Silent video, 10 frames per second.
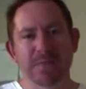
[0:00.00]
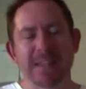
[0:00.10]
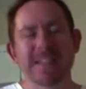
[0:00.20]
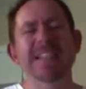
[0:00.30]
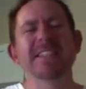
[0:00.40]

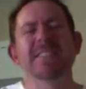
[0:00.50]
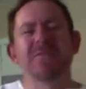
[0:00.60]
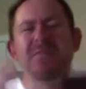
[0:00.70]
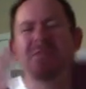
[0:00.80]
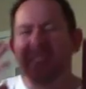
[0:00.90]
This is
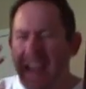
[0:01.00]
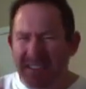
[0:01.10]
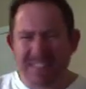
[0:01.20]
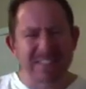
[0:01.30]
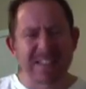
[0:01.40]

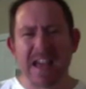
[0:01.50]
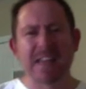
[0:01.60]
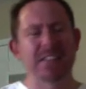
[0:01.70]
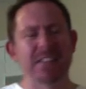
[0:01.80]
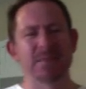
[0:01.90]

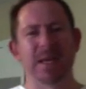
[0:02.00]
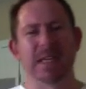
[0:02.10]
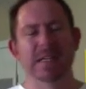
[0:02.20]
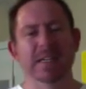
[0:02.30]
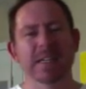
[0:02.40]
fascinating to me.
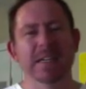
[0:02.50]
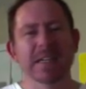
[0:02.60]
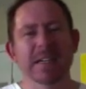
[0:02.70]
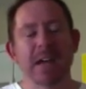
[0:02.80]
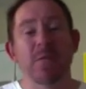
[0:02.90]

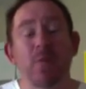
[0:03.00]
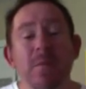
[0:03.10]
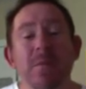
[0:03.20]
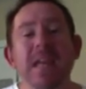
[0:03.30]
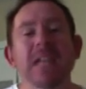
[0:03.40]
And
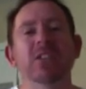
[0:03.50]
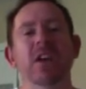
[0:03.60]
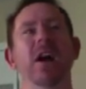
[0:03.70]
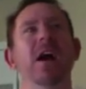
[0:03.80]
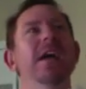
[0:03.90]
from this,
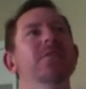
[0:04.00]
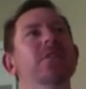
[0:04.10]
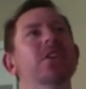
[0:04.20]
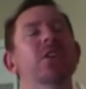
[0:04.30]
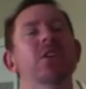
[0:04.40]
I
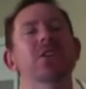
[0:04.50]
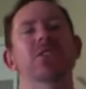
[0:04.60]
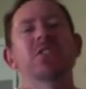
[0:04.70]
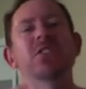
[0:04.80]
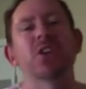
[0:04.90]
have learned
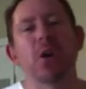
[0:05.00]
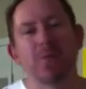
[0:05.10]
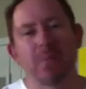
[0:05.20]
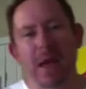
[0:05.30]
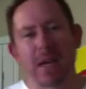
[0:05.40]
so
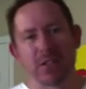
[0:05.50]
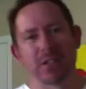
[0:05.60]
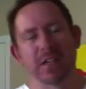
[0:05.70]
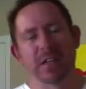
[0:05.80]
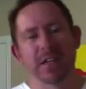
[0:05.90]
much.
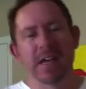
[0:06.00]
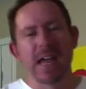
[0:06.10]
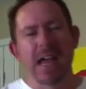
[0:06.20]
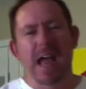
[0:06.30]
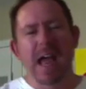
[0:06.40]

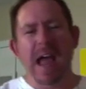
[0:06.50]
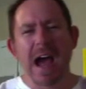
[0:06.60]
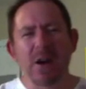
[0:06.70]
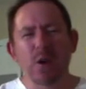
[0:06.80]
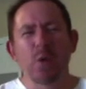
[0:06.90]

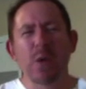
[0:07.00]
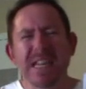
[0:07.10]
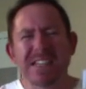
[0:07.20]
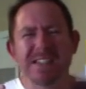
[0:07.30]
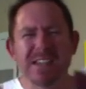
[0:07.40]
How do we
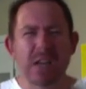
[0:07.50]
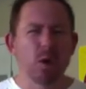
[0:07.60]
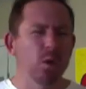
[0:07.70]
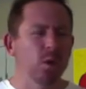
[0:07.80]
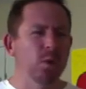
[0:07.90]

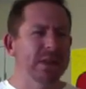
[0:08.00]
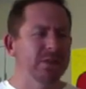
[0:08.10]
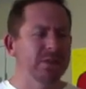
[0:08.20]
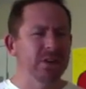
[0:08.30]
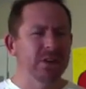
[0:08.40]
deal
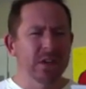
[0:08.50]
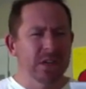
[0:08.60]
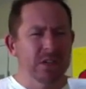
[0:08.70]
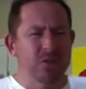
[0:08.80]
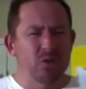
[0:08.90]
with the
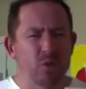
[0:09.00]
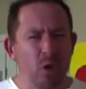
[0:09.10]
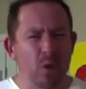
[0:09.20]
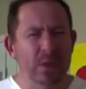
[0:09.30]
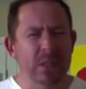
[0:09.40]

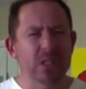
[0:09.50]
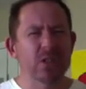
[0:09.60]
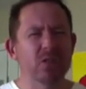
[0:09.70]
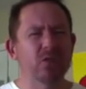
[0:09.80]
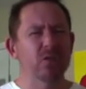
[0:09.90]
traumas and
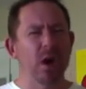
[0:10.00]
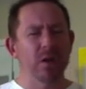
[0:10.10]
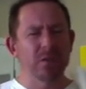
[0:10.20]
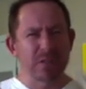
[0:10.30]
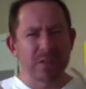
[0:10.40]
the
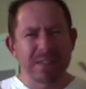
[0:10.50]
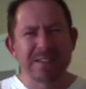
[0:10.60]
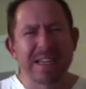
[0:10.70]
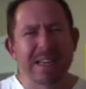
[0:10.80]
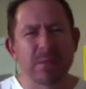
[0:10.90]
trials and the
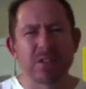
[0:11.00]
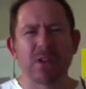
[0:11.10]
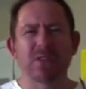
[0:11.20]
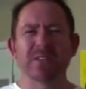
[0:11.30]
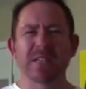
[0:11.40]
demons,
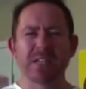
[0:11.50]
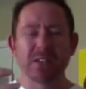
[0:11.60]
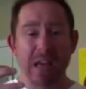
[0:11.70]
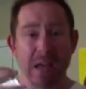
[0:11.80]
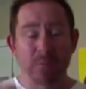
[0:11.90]
those things
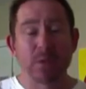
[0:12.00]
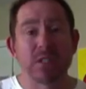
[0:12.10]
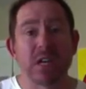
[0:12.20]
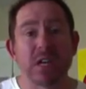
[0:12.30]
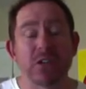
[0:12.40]
that have
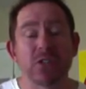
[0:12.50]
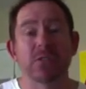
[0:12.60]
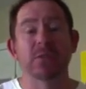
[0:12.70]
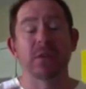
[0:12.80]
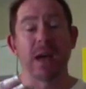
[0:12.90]
possession
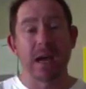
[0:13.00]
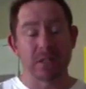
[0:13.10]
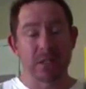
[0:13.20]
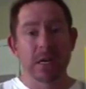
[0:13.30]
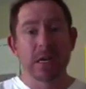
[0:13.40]
of
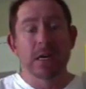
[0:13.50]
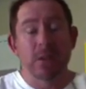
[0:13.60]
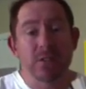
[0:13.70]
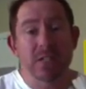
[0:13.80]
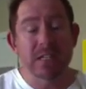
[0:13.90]
us,
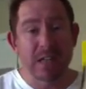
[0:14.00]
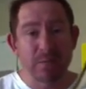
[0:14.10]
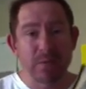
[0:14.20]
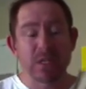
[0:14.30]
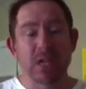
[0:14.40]
those things that
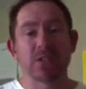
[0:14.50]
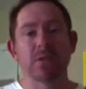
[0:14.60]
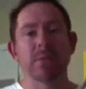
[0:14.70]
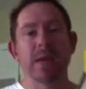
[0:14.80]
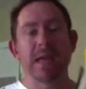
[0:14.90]
have possession
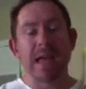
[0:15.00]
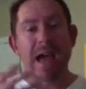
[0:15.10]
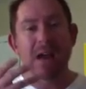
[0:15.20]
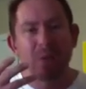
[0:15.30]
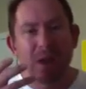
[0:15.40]
of me?
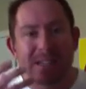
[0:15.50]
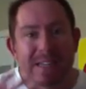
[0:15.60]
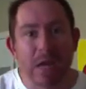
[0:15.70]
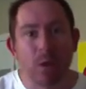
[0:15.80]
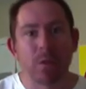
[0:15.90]
How do I
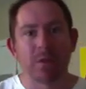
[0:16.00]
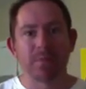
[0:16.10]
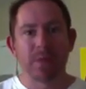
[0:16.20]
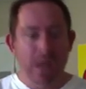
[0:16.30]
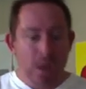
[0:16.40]
deal with them?
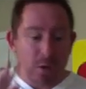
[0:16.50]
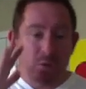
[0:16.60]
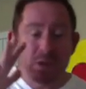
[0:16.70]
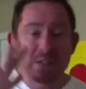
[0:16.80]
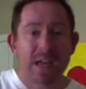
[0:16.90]
Well,
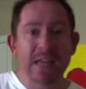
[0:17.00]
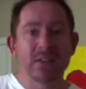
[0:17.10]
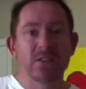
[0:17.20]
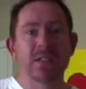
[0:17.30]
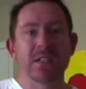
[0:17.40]
if we take
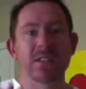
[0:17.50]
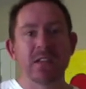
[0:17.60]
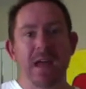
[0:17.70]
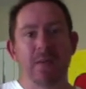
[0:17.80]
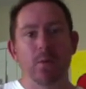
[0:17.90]
this
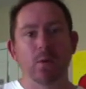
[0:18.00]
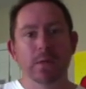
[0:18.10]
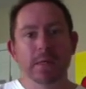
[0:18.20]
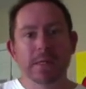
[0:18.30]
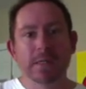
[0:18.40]
example,
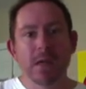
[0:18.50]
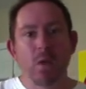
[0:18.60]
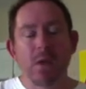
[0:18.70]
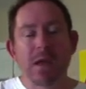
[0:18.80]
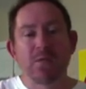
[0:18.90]

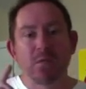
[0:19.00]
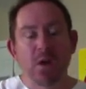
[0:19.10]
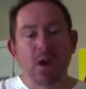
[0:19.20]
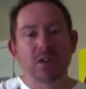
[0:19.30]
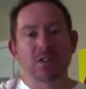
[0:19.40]
we
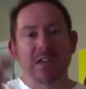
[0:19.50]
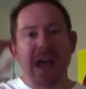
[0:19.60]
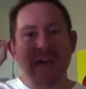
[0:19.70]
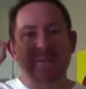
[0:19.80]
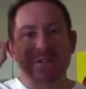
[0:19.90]
first
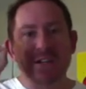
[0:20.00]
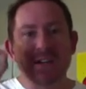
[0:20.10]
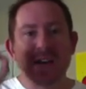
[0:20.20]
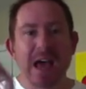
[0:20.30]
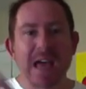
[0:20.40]
have to
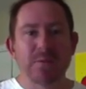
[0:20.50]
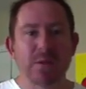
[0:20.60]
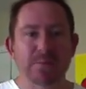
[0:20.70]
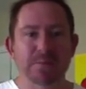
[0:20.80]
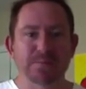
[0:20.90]
name
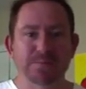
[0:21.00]
them.